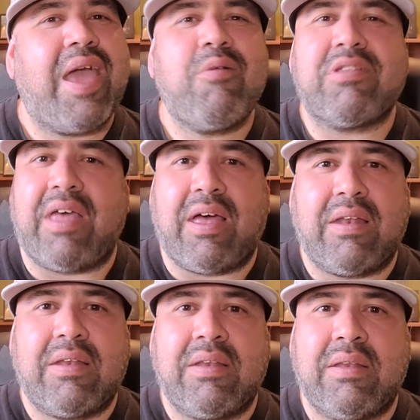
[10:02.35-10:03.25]
with
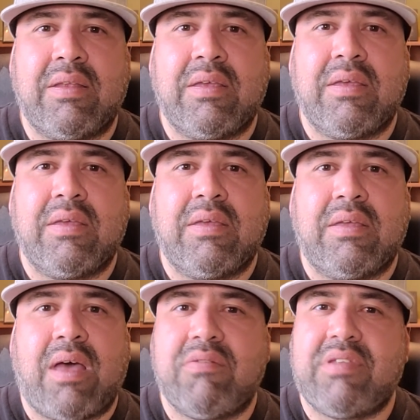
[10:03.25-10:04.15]
that.
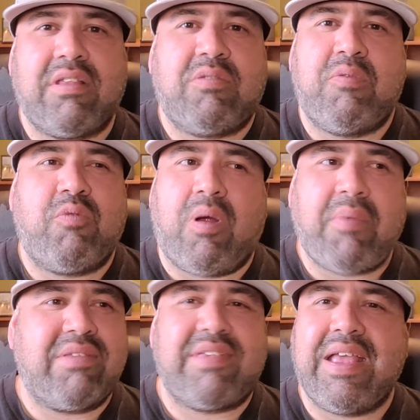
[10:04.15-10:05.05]
I've said this before. I'm
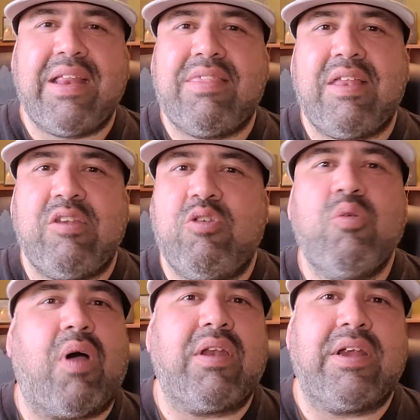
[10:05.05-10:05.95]
not saying anything
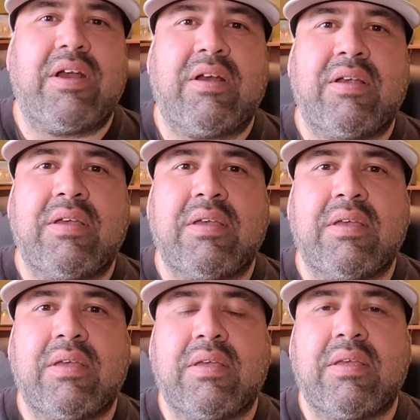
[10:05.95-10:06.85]
new on here.
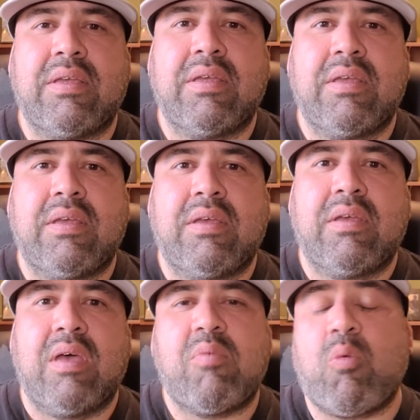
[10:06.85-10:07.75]

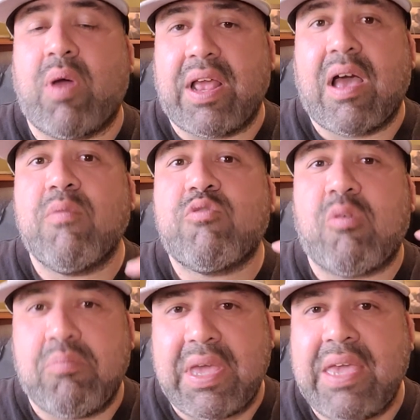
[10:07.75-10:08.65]
But when it comes
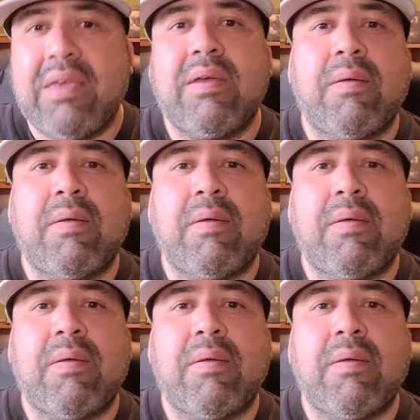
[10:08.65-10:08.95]
from me,